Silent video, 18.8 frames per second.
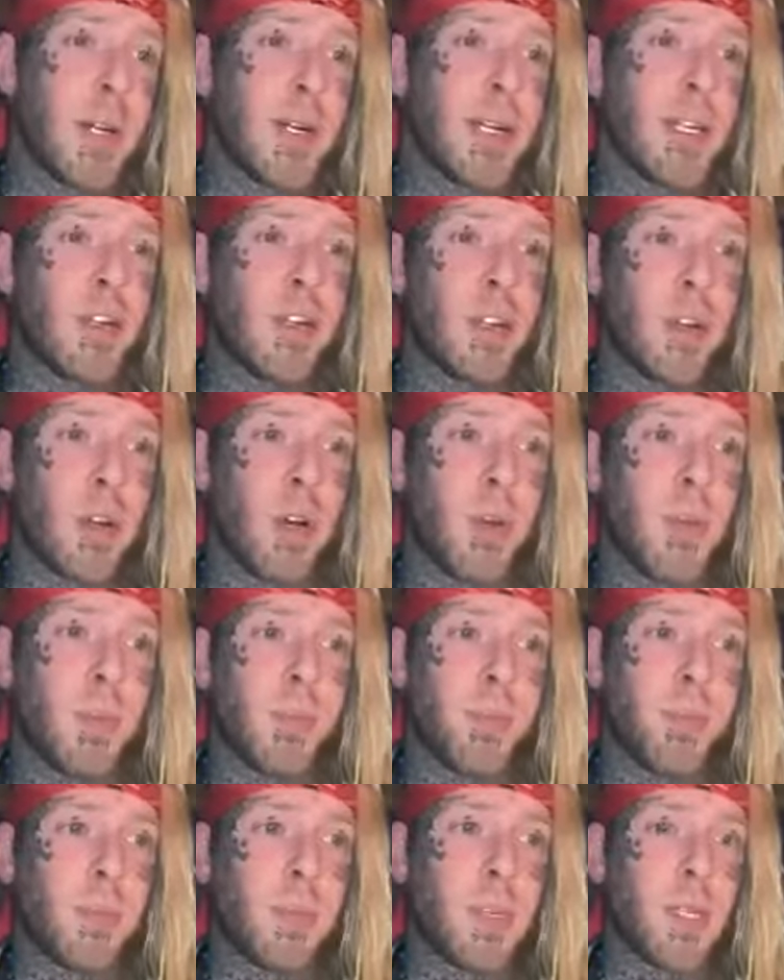So
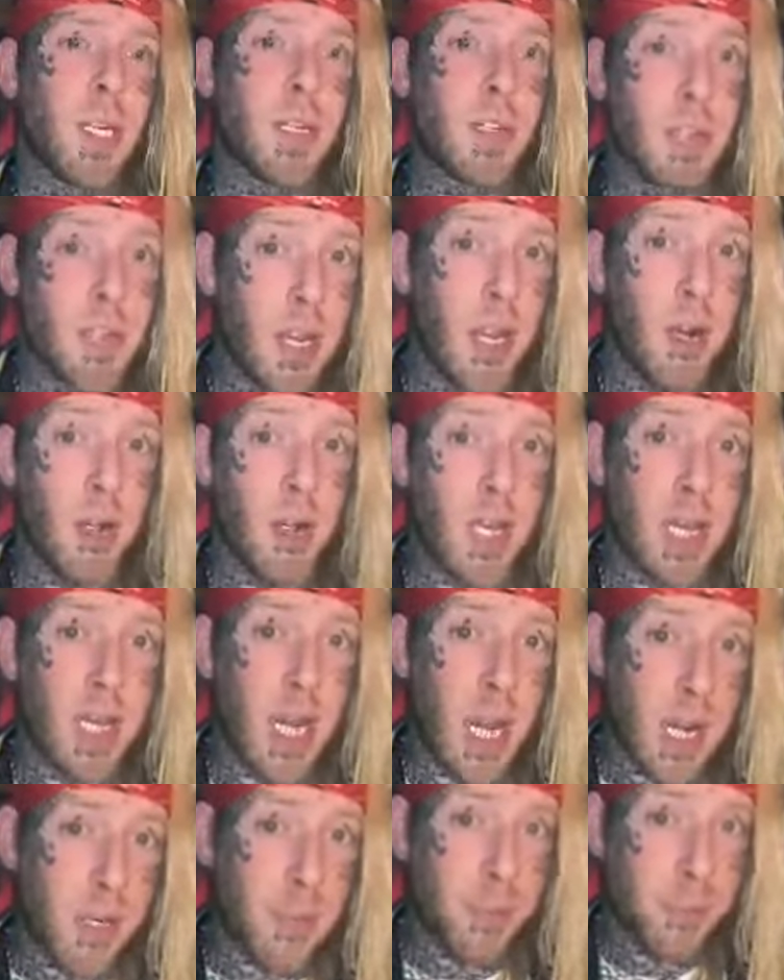it's literally
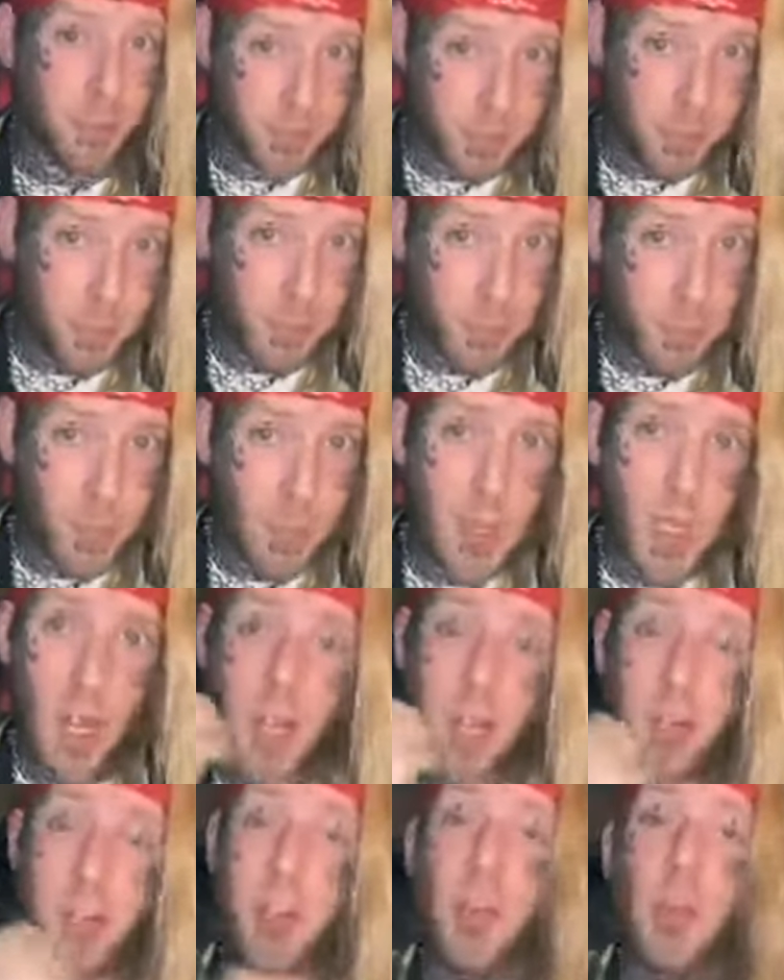like
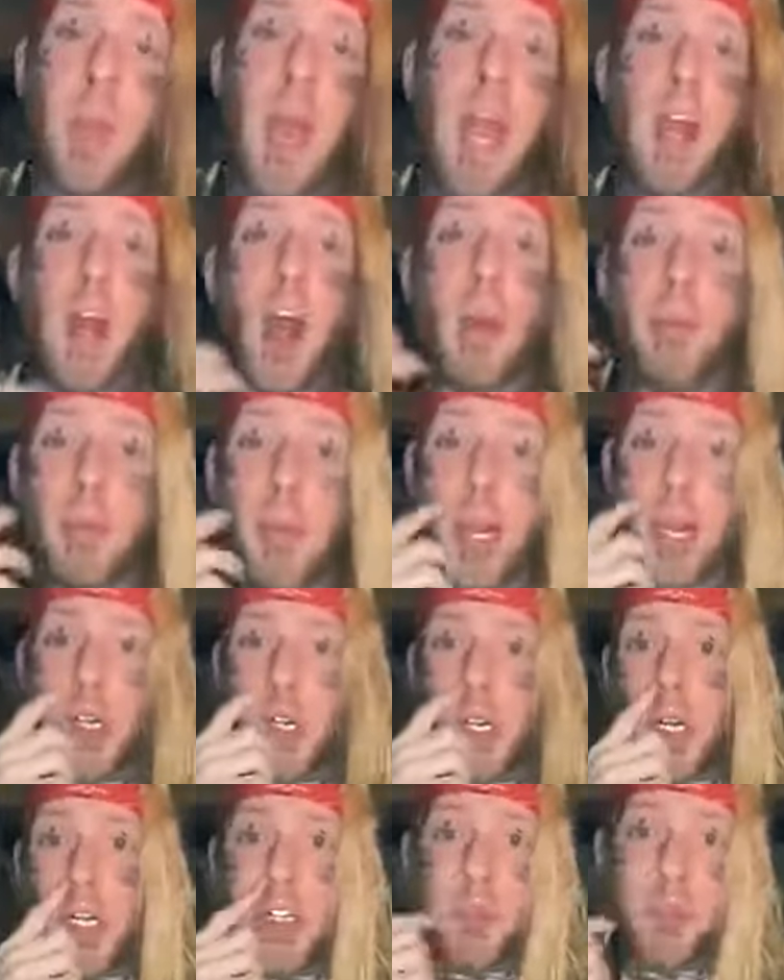a two man
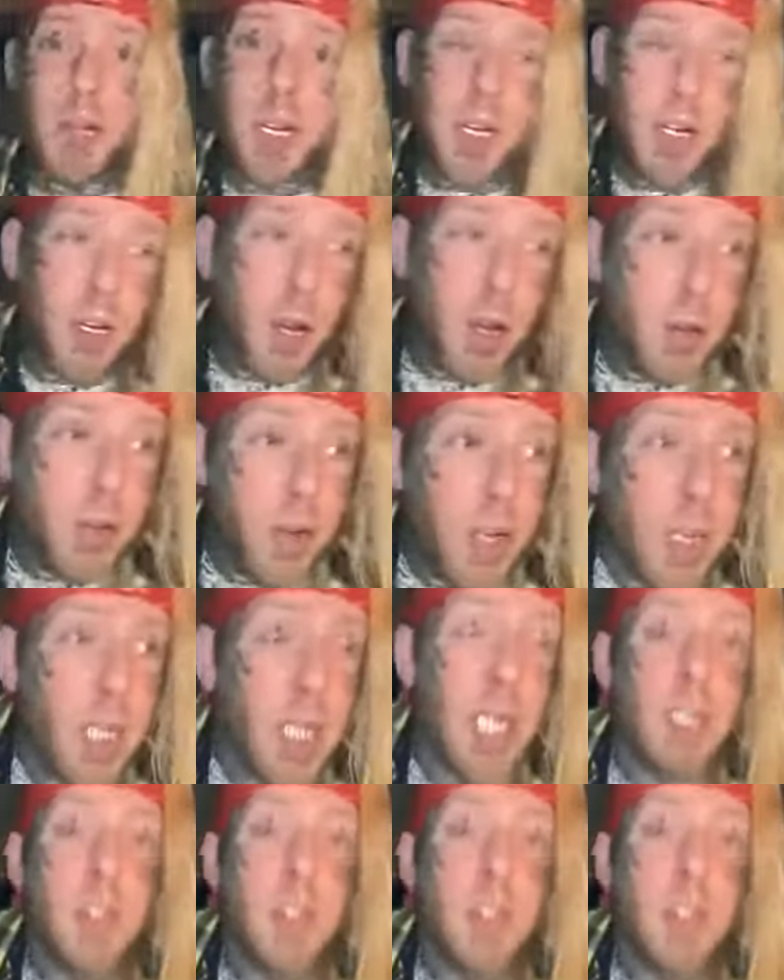operation. It's me and Nova.